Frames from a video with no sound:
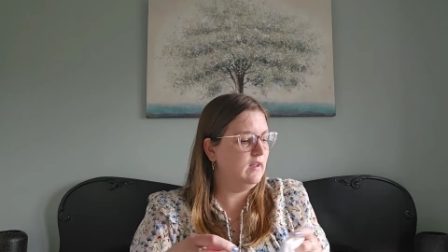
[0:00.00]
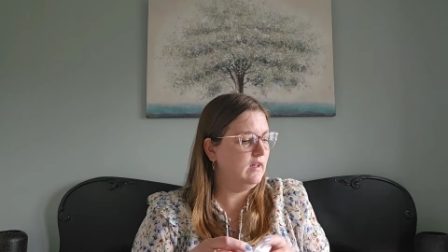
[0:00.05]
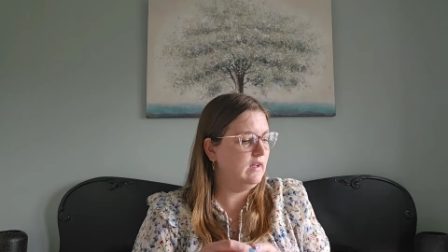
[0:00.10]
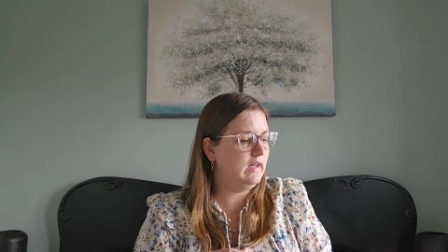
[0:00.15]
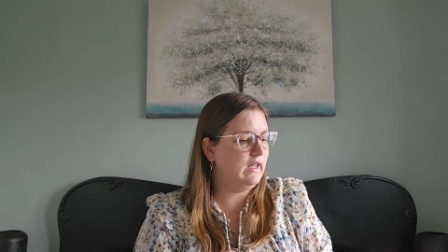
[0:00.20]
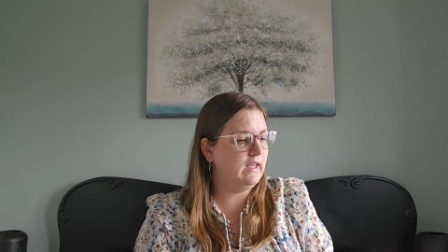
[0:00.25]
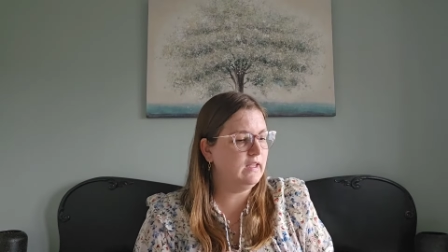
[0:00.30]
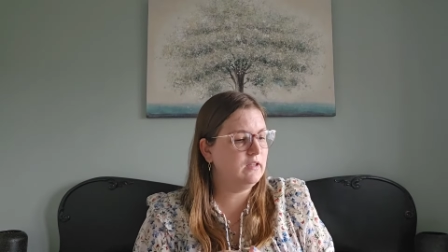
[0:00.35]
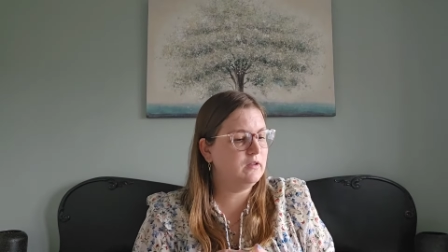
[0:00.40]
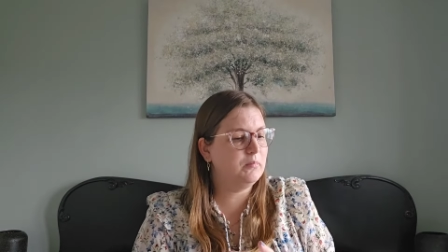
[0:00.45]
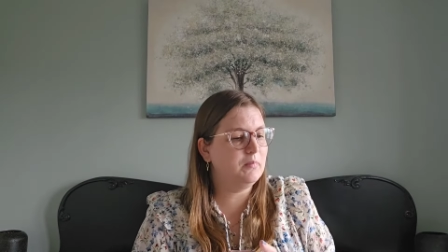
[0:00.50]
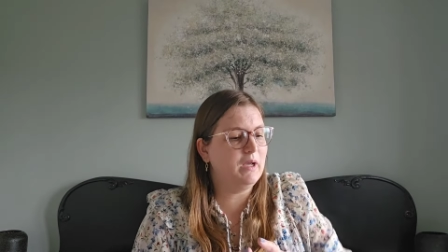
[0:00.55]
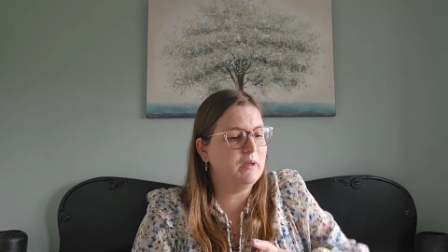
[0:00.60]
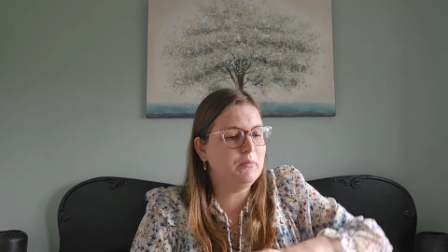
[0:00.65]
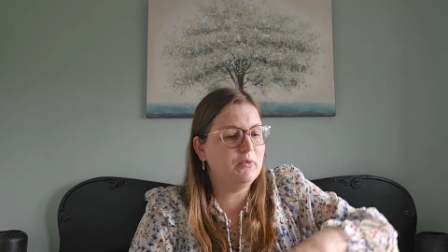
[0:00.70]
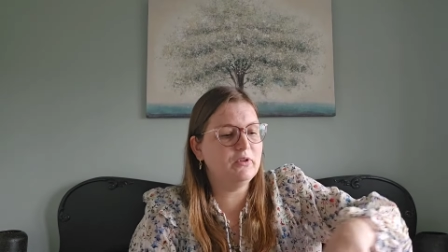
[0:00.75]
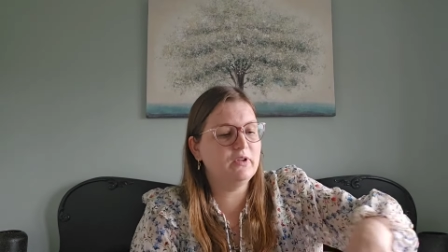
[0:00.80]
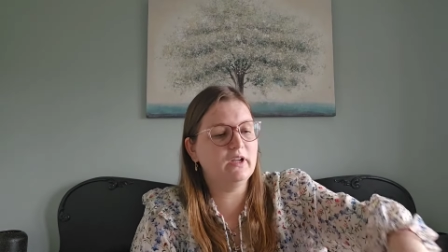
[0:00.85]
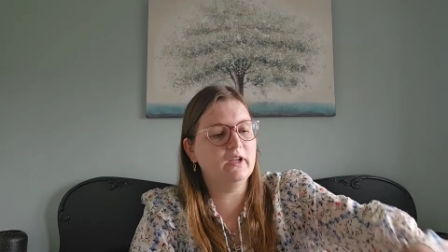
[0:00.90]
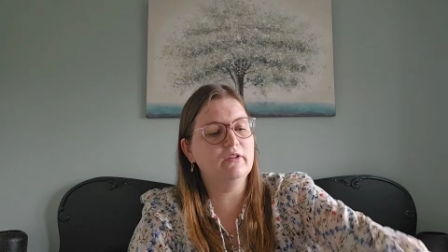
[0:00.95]
Like my
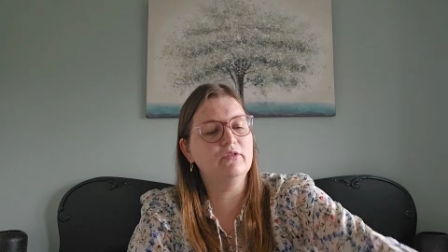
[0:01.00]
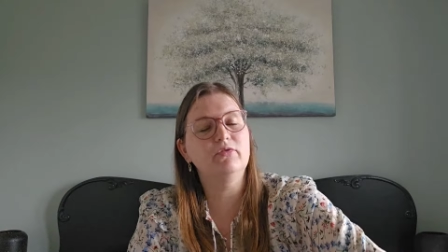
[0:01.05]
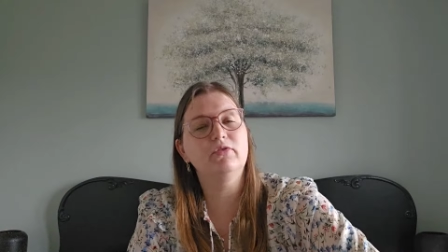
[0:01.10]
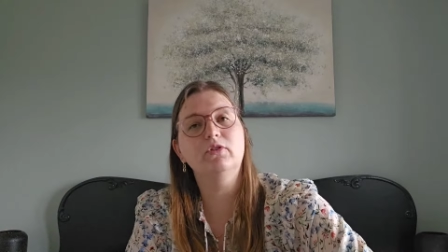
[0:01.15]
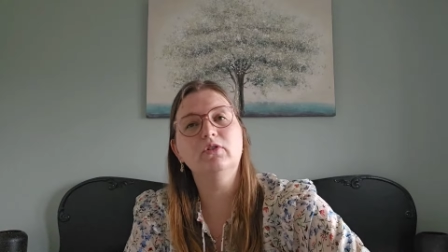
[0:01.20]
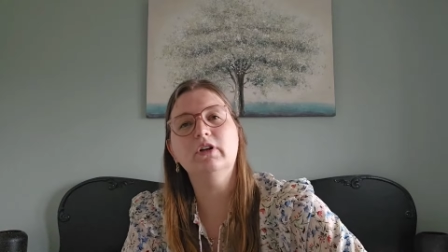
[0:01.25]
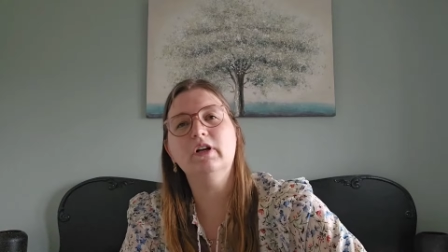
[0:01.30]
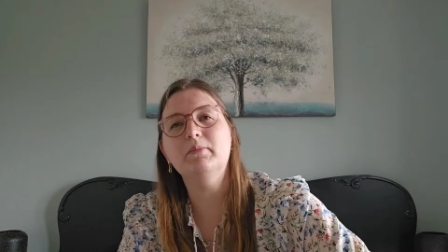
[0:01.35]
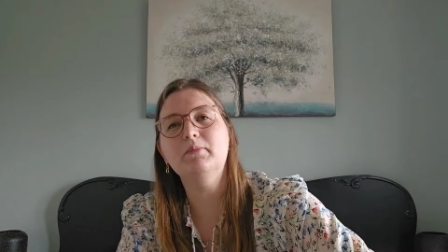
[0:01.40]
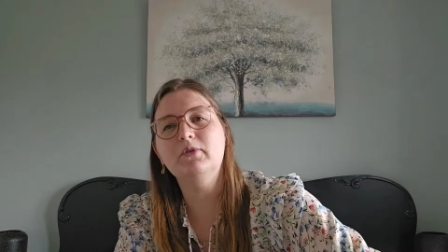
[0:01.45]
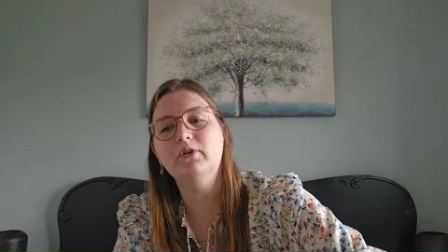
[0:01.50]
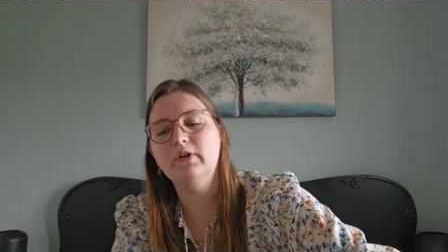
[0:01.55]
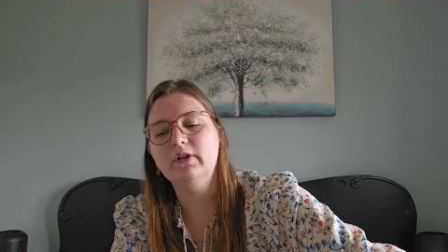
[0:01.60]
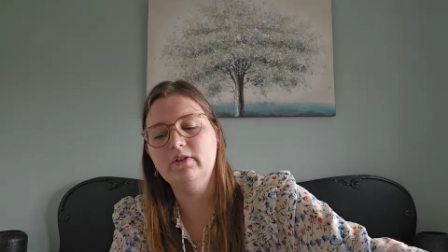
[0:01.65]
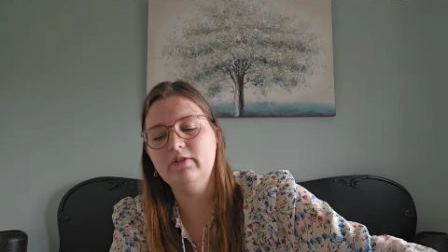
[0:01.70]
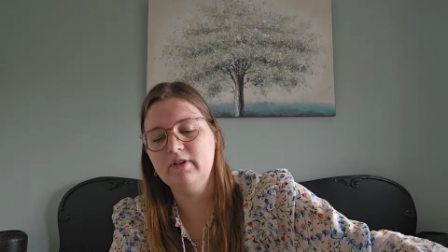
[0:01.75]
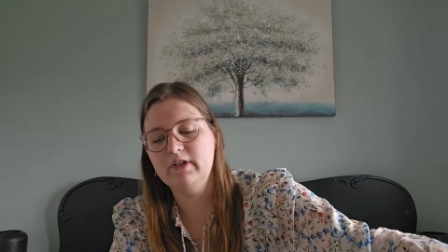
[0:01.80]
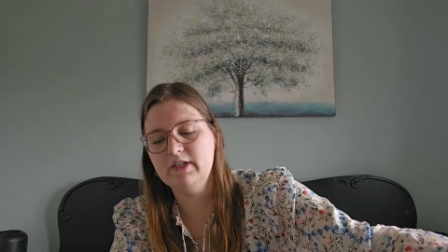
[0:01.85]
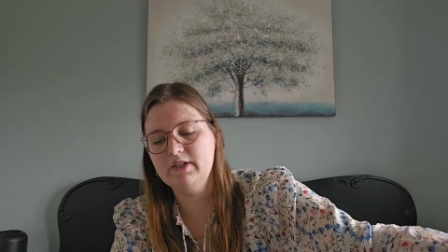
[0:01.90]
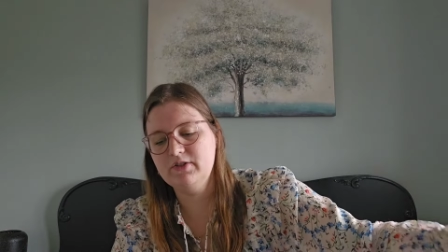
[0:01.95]
modern folk
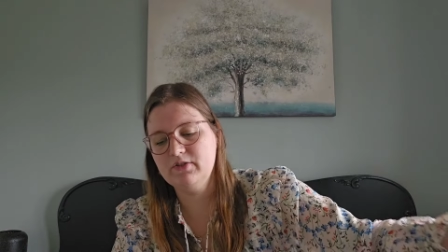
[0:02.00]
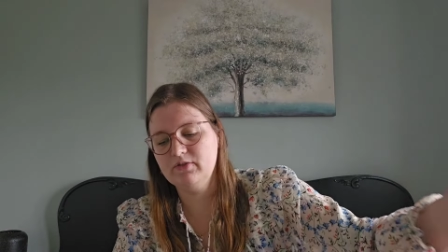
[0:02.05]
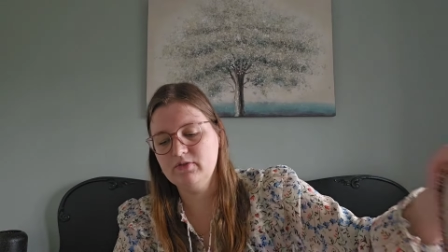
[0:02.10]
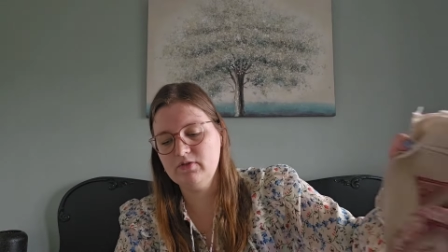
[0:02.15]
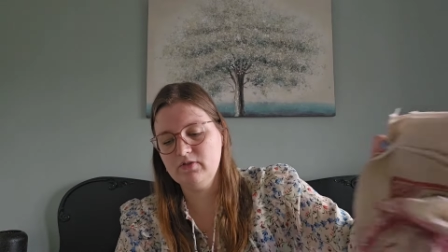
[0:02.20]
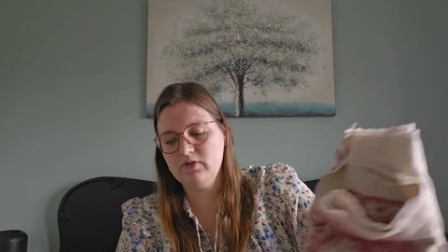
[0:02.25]
embroidery is on